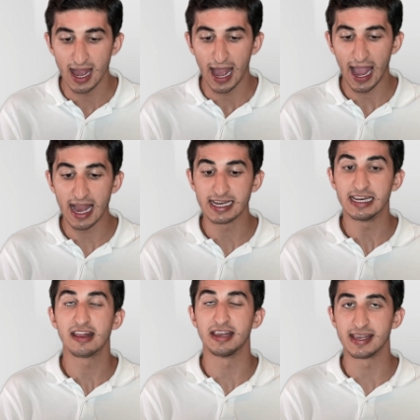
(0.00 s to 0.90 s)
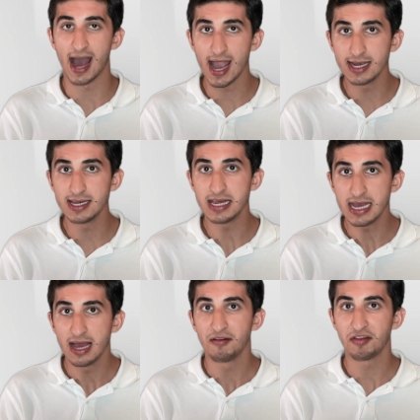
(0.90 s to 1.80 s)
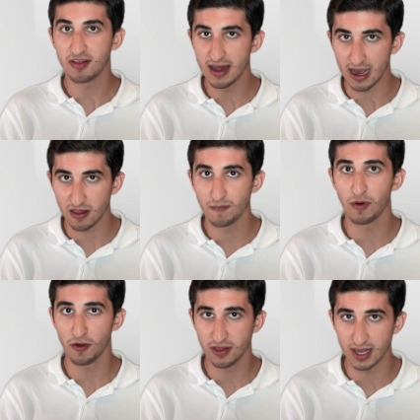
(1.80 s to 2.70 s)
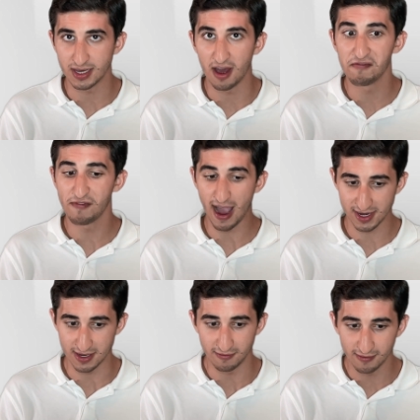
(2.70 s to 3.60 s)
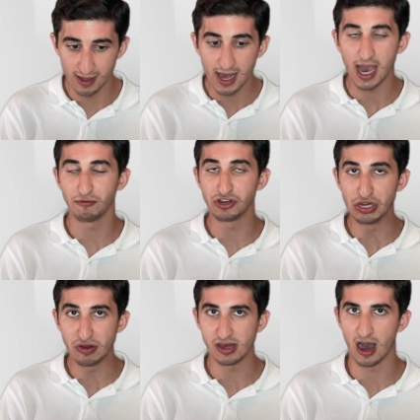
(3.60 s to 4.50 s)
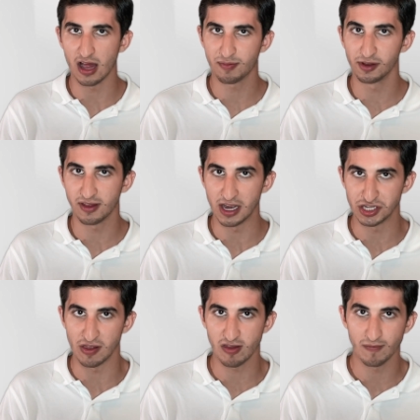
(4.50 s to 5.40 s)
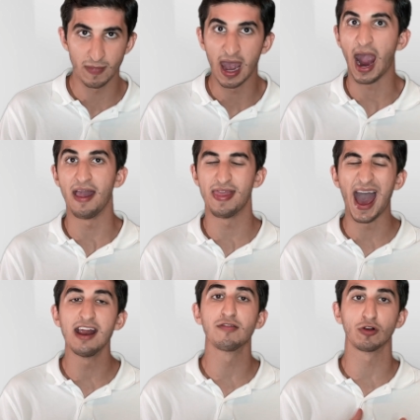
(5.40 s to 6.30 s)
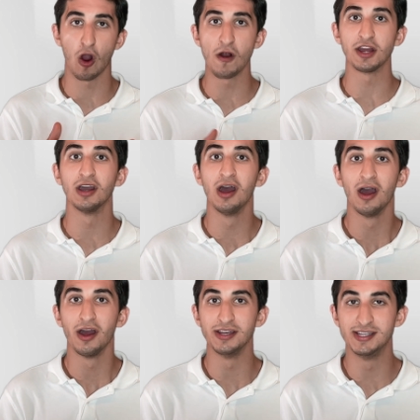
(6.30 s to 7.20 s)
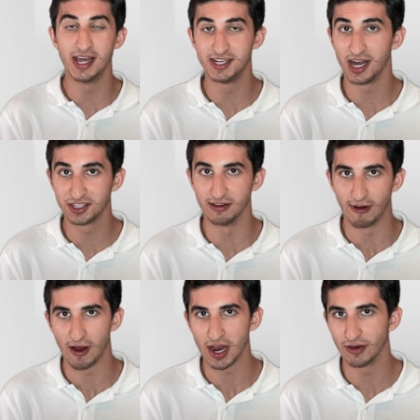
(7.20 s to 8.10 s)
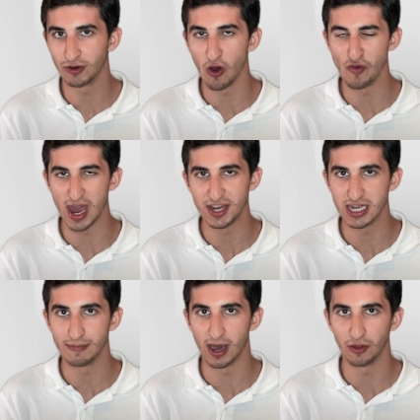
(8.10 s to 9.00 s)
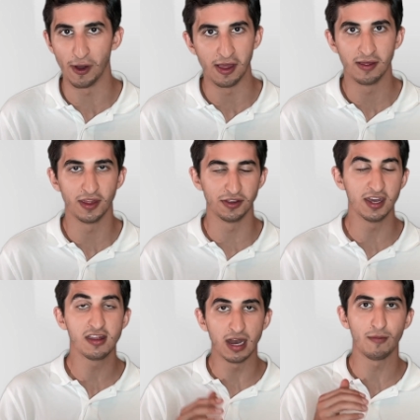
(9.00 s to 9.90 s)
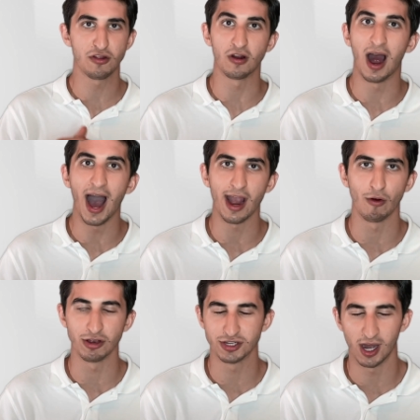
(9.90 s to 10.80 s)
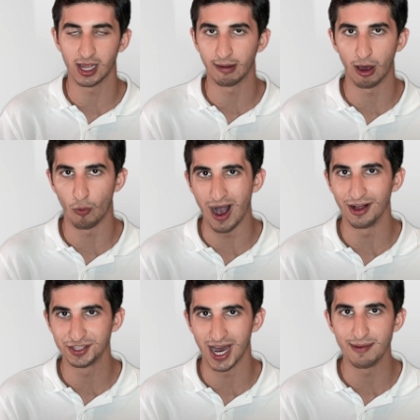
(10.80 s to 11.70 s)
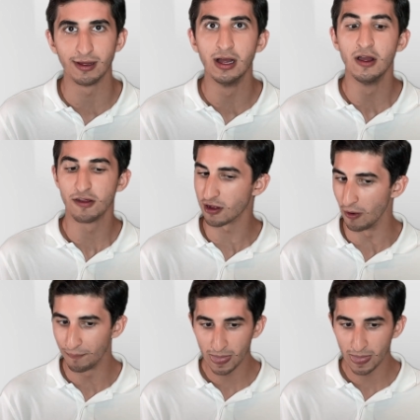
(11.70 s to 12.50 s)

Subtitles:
and it is 96% effective in reducing hospitalizations. And that is regarding the Delta variant of COVID-19, by the way. These numbers are higher when you're talking about wild type. So,